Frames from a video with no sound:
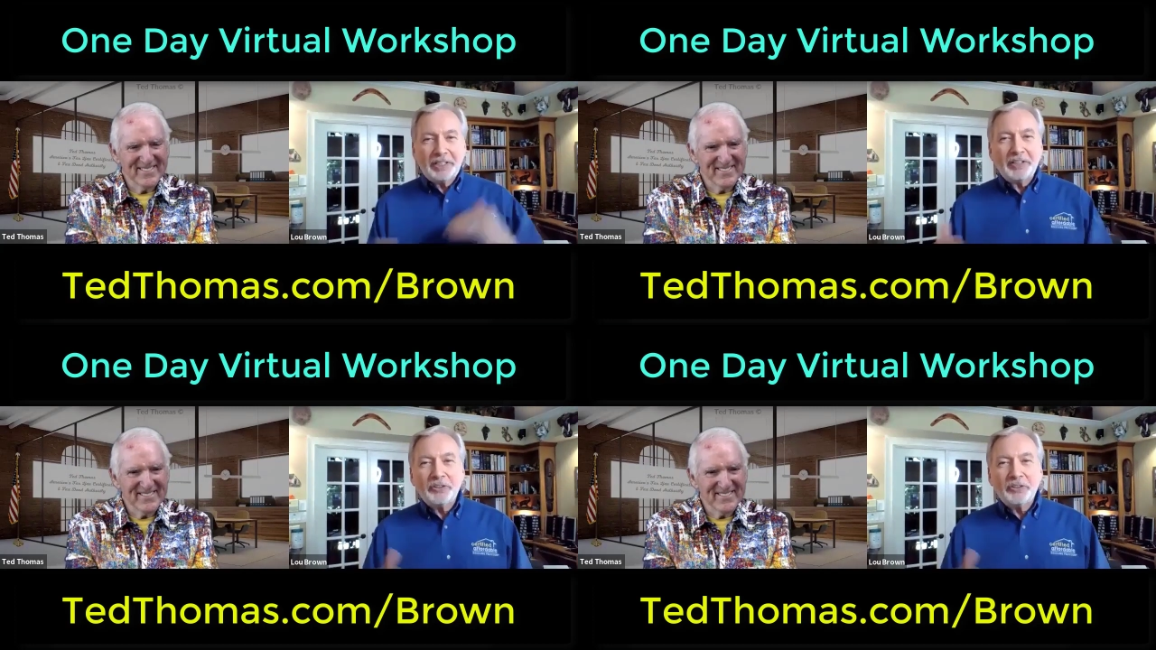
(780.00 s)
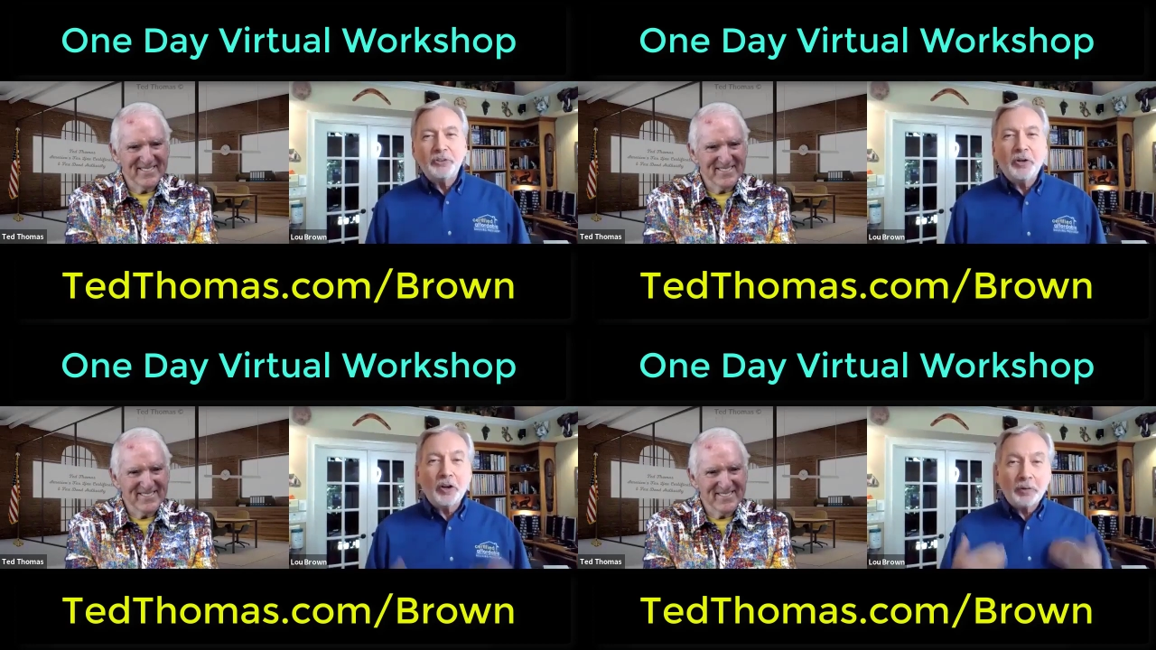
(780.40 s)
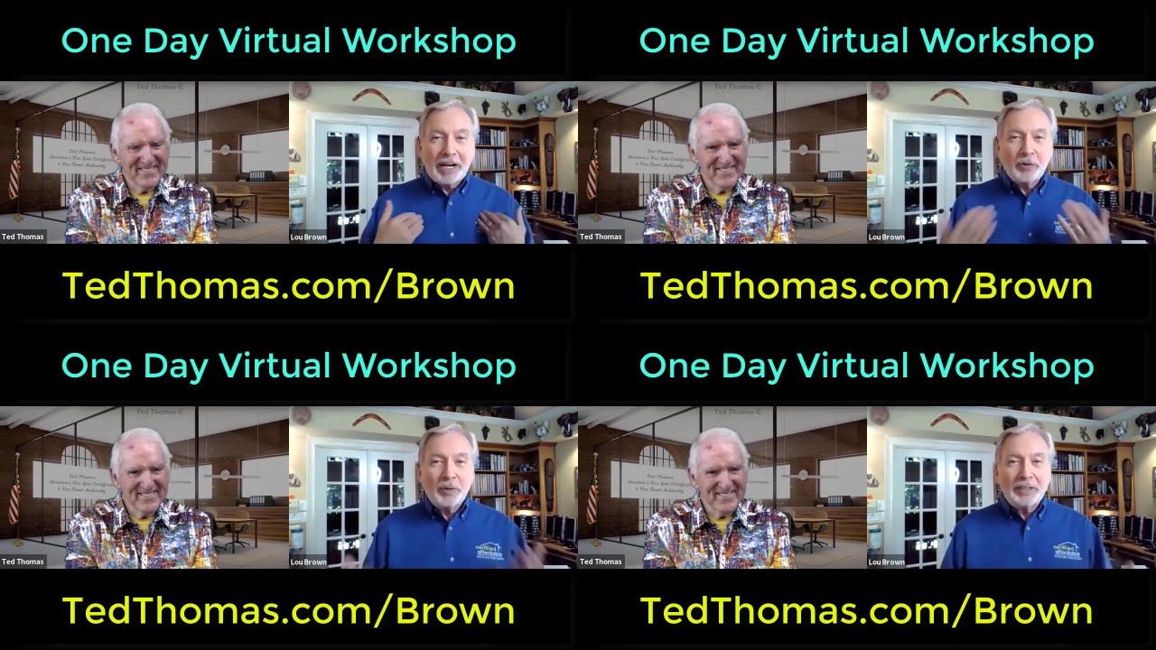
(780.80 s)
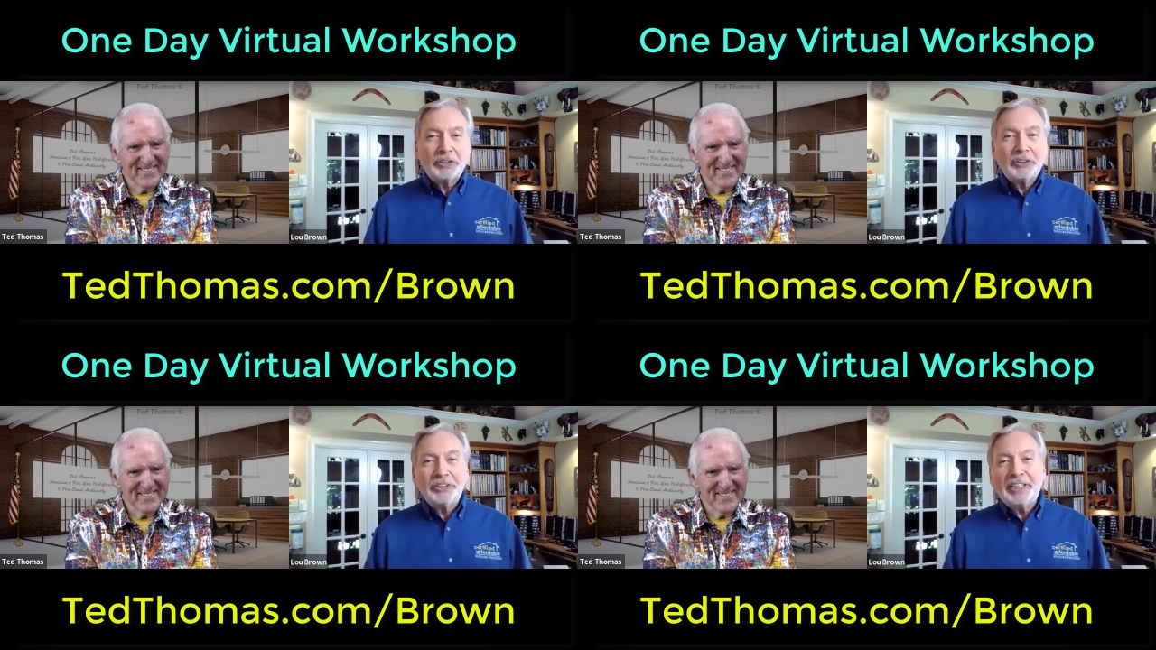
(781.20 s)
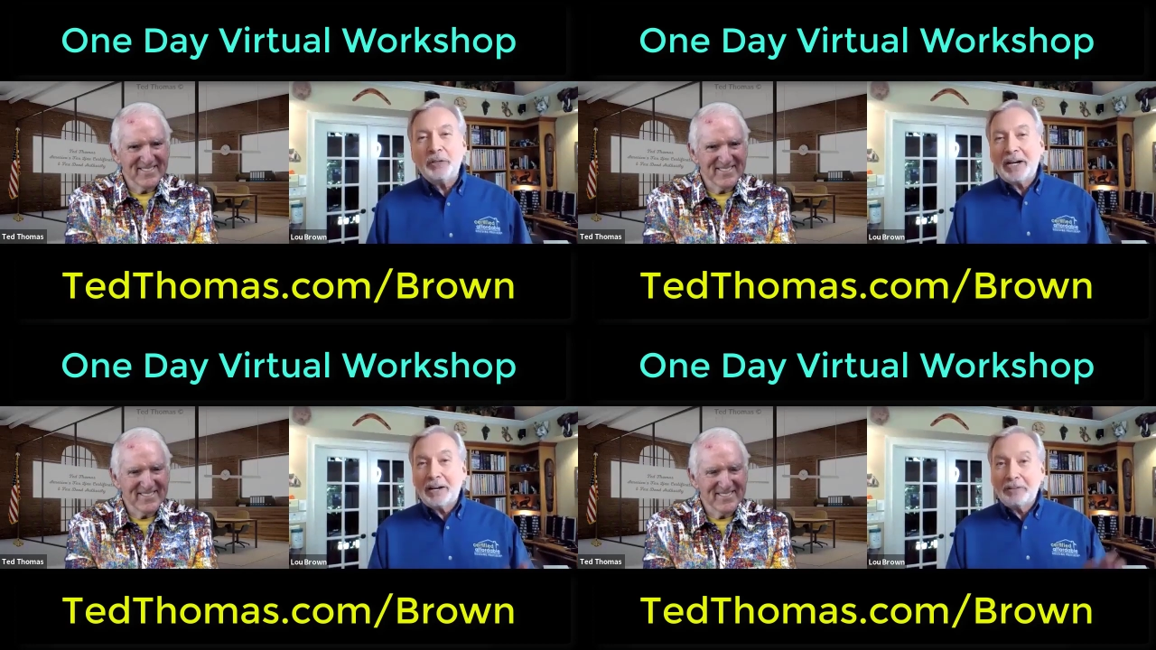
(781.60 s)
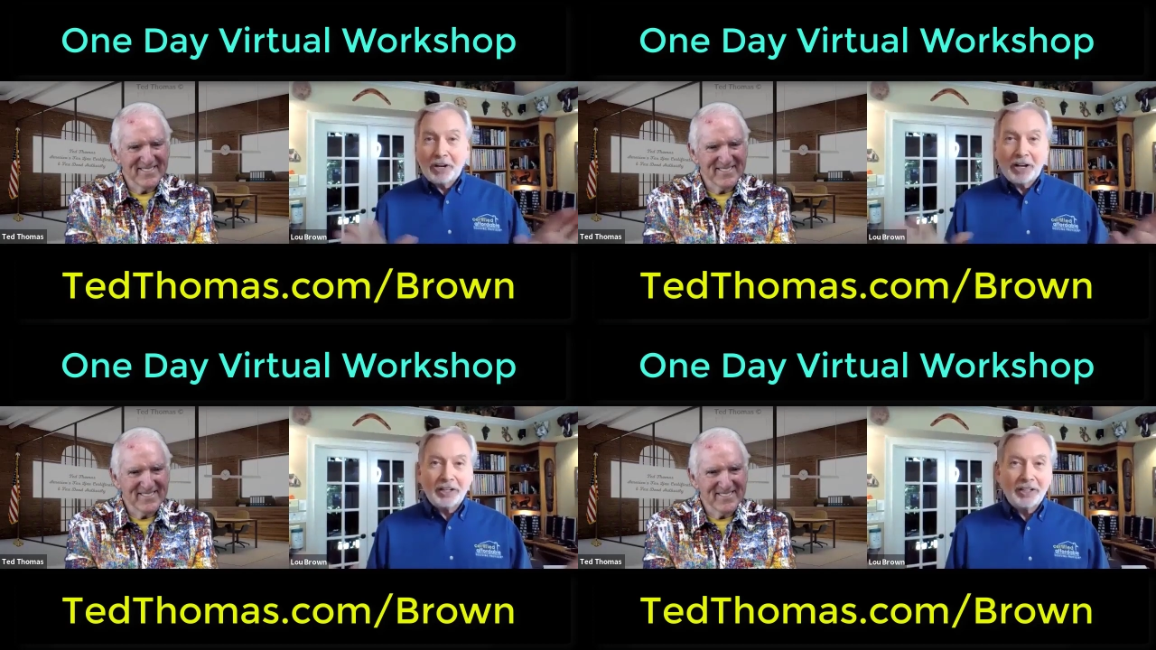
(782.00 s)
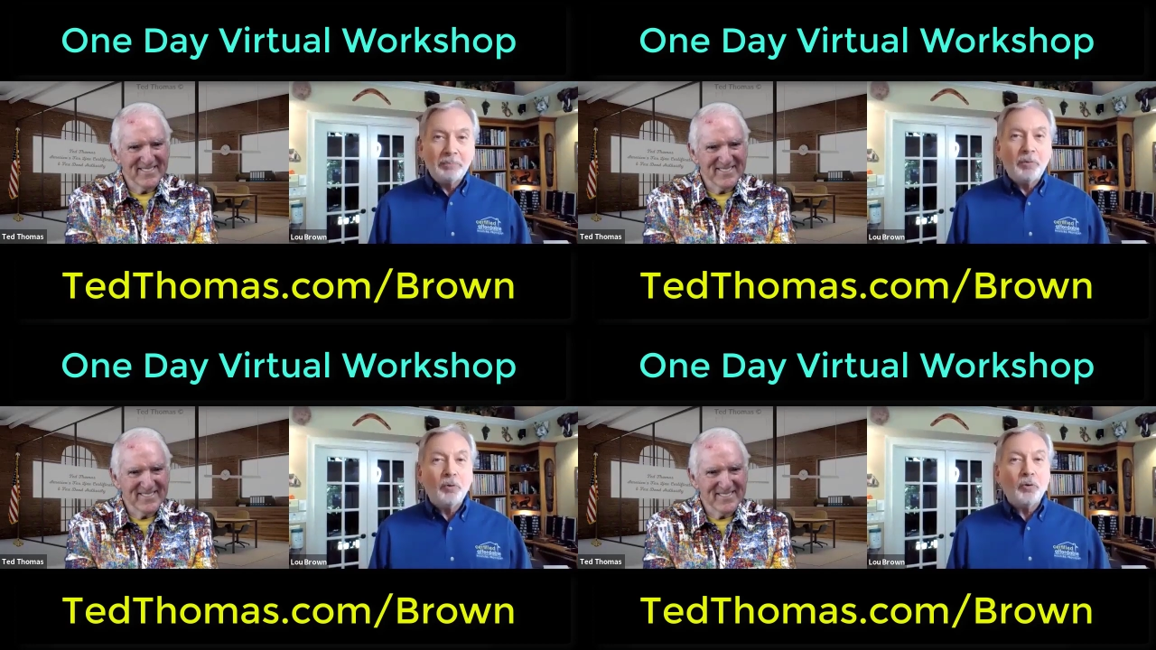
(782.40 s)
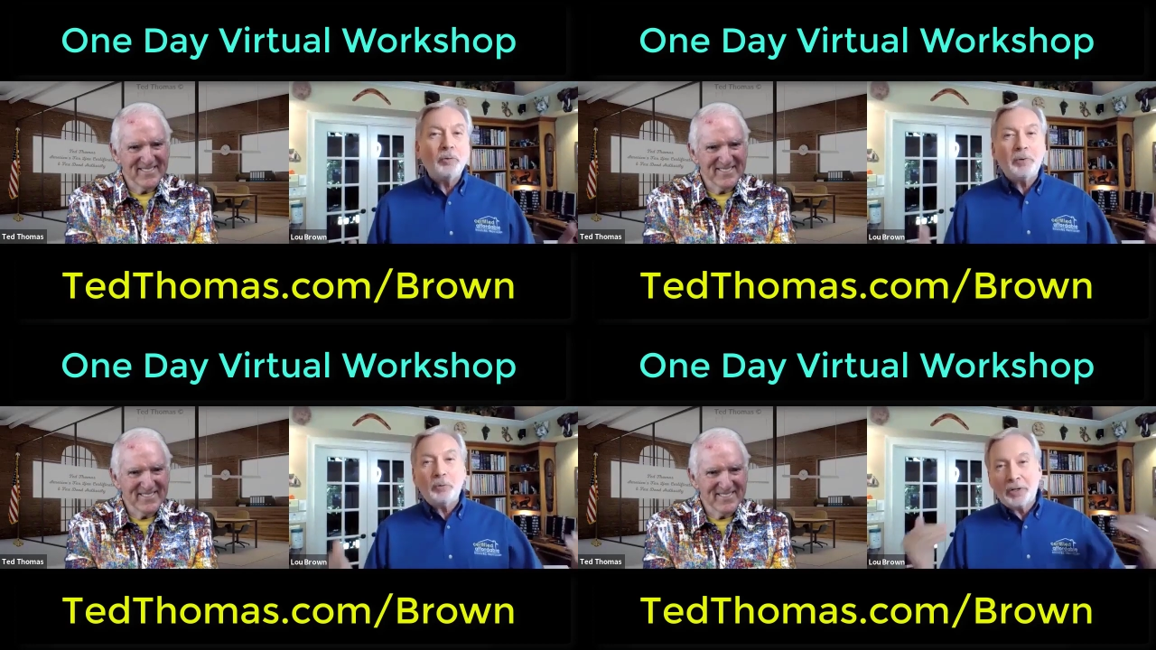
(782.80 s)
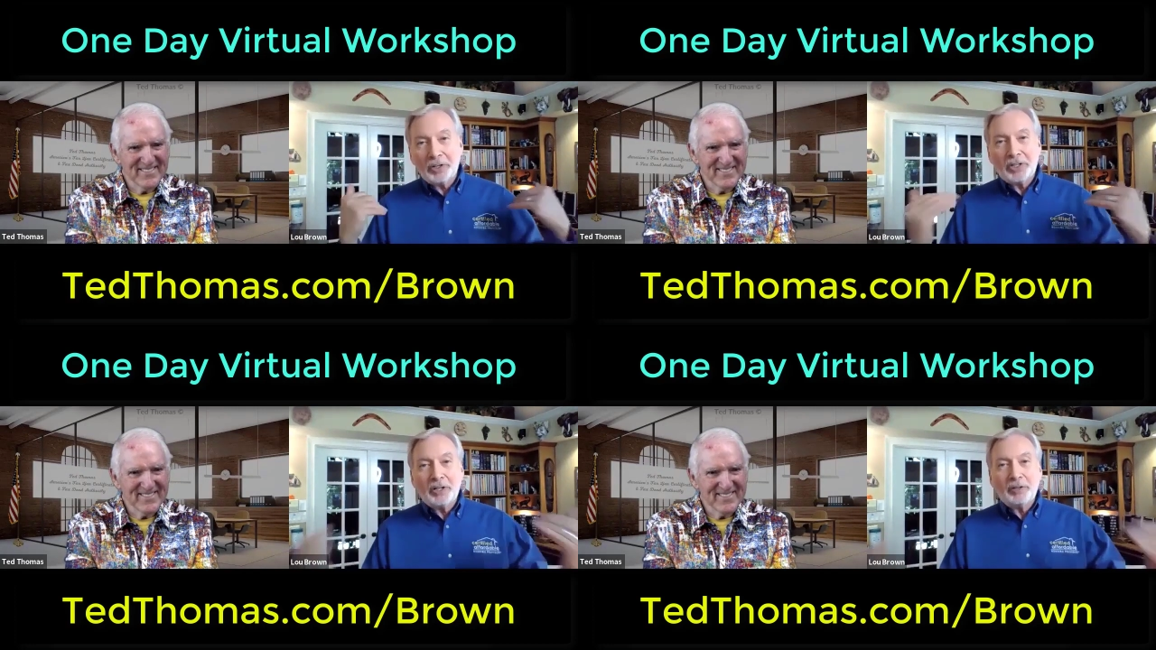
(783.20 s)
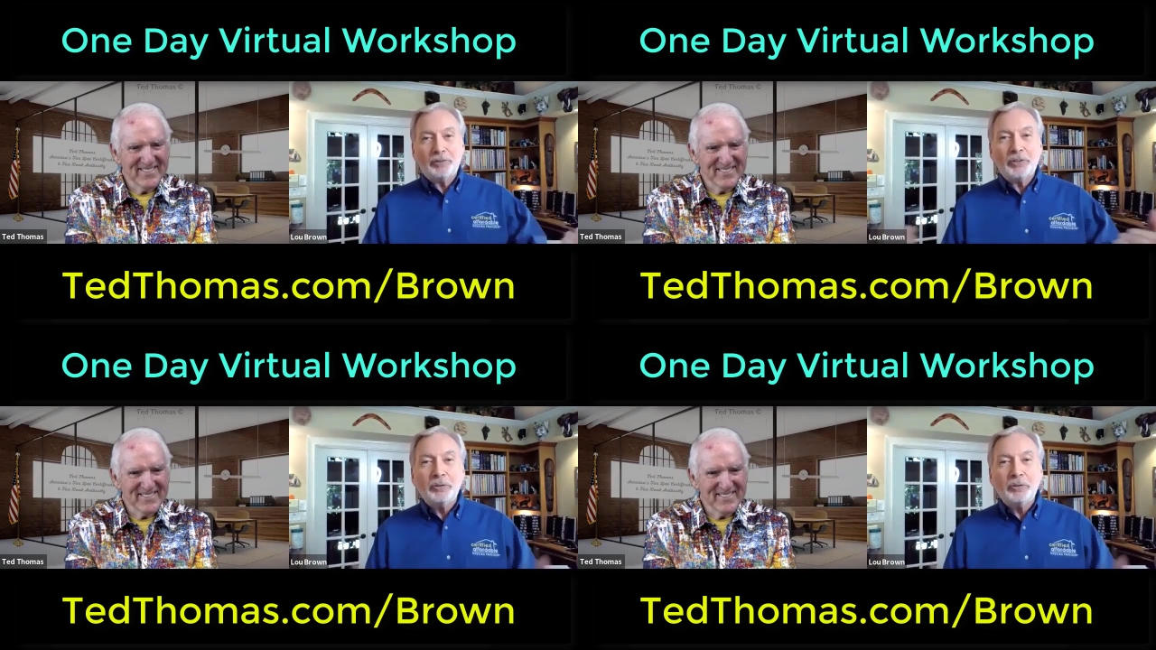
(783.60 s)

Speaker 1: could get through all of my questions anyway. I've got a lot more, but we're going to cover